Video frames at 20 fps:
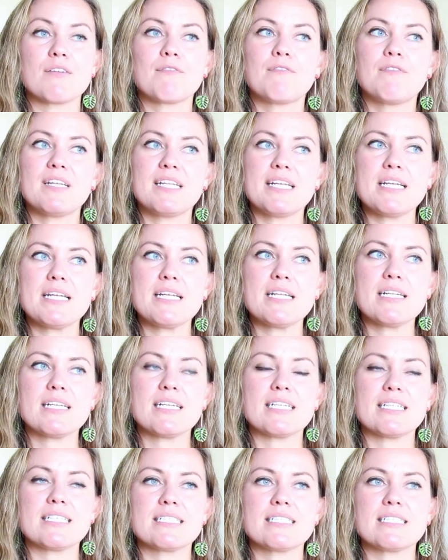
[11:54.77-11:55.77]
Fitting
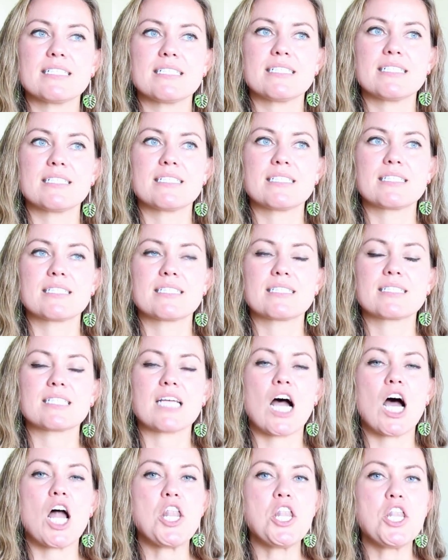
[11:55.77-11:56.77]
is
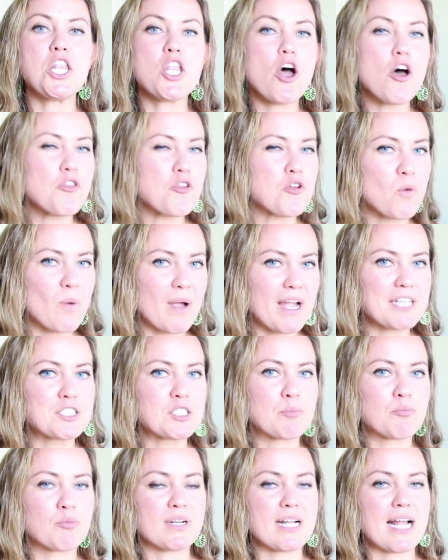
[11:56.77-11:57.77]
another way to
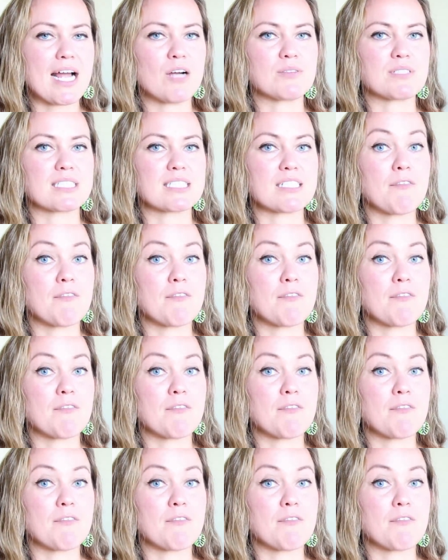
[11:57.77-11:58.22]
pronounce